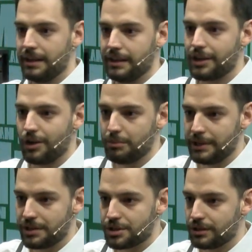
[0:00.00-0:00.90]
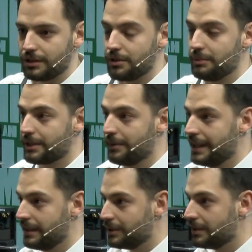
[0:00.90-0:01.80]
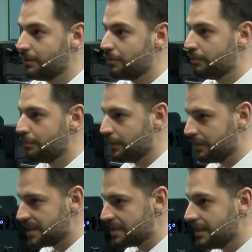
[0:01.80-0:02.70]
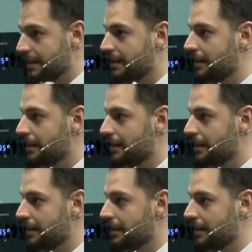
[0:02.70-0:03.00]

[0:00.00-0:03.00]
In combination with creative processing,